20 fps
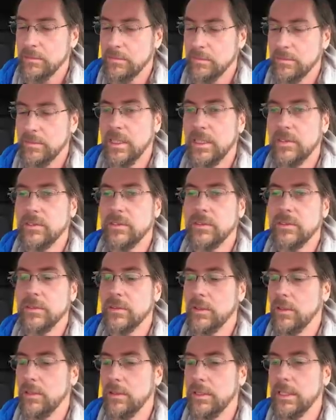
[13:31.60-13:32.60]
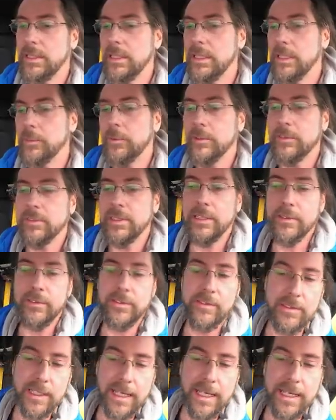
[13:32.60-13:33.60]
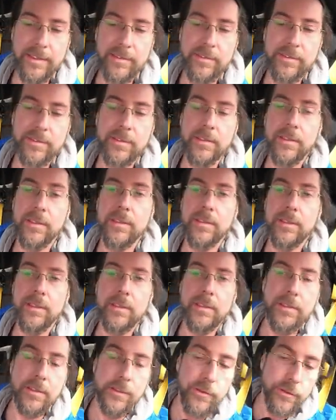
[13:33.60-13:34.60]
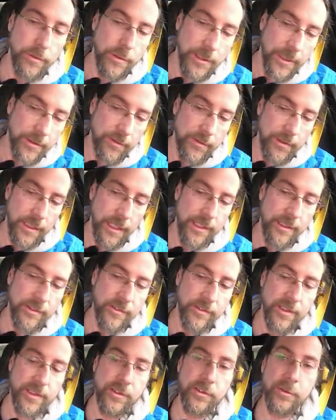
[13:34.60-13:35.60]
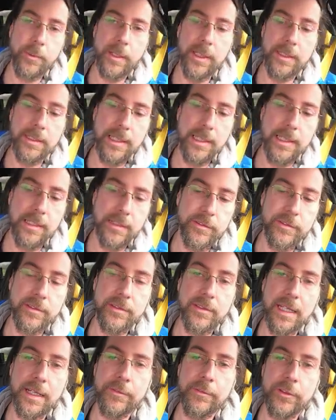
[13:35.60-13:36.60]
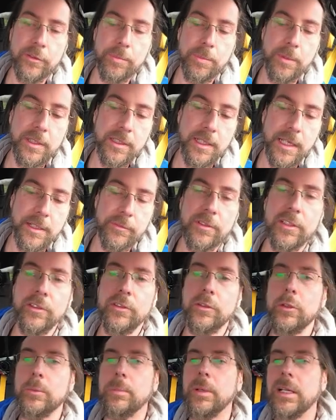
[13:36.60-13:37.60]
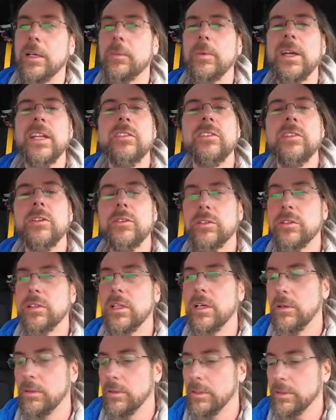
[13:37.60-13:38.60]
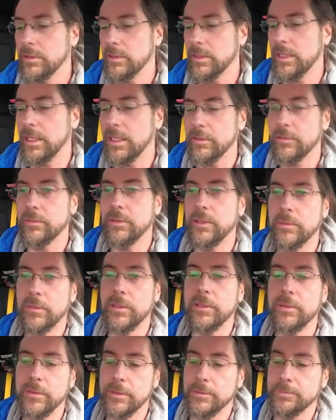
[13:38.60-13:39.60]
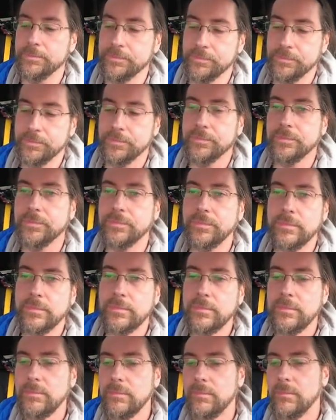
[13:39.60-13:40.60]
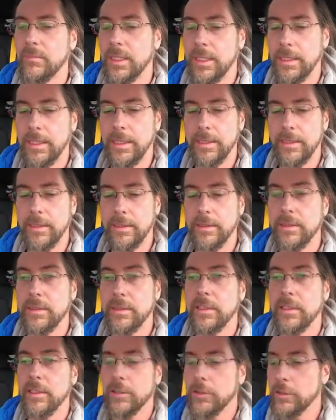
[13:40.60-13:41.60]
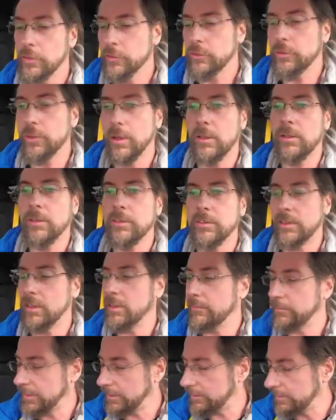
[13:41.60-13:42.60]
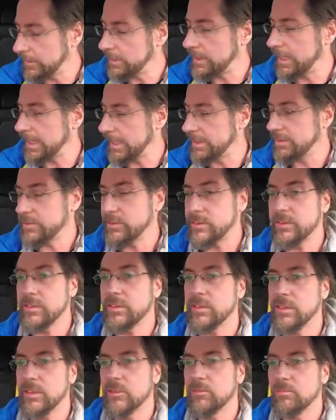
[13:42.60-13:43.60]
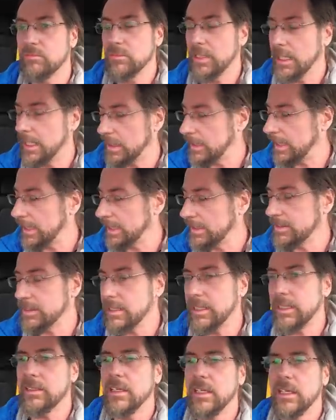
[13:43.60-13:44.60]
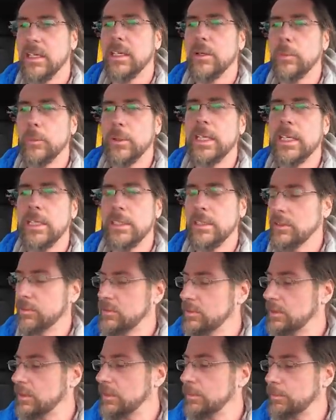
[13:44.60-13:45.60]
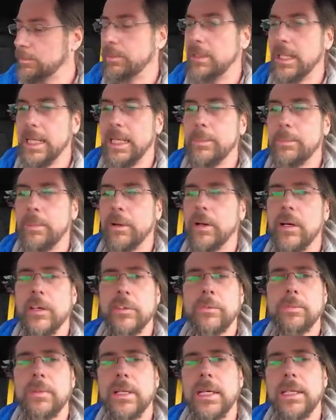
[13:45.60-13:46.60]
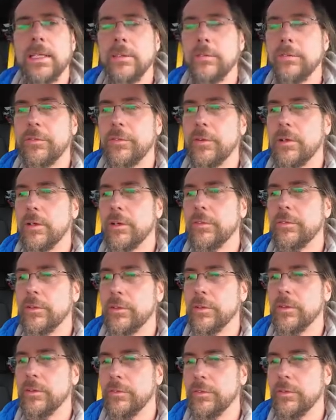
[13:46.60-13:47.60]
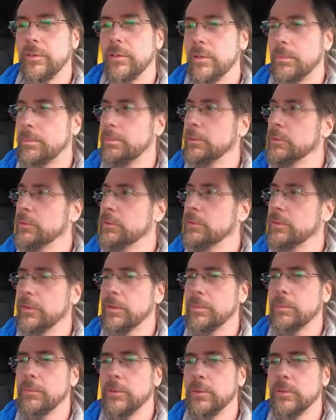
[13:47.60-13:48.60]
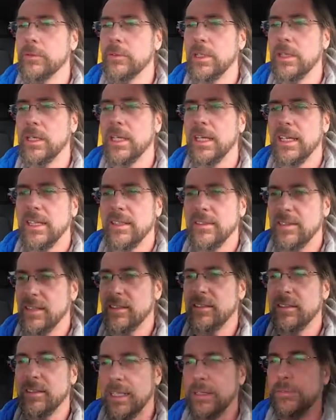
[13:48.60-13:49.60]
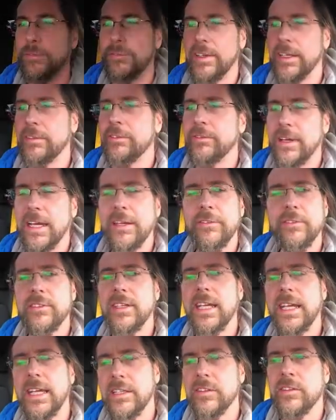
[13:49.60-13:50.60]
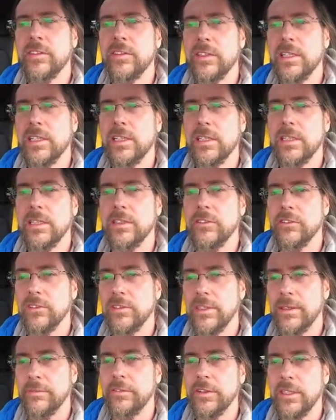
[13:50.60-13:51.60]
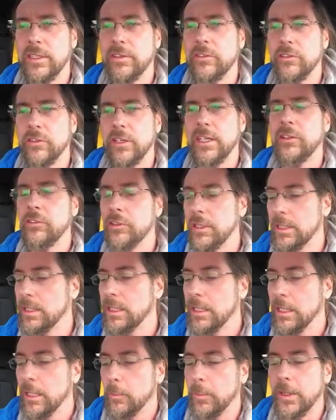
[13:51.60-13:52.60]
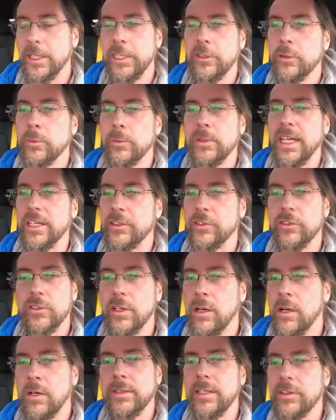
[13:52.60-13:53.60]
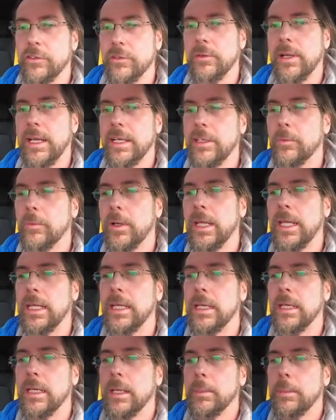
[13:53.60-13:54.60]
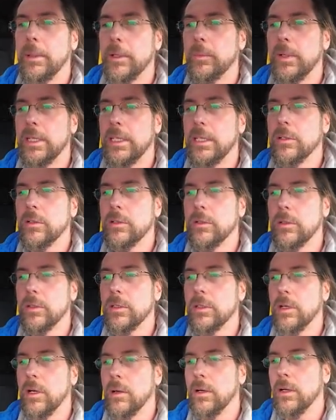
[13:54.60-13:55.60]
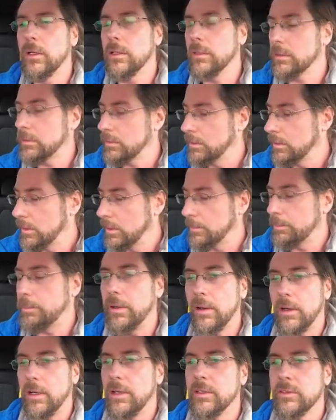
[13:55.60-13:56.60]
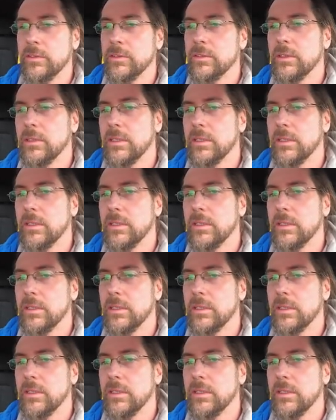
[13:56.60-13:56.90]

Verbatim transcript: That's all I need. What's our stats? 286 watt-hours, average speed 102, but I went so slow on the country road. Yeah. Controls are very nice. I like that. Weird is that the play pause button for Bluetooth music takes like 5 seconds till something is changing. When you do next song, that's right away. But when you go on pause,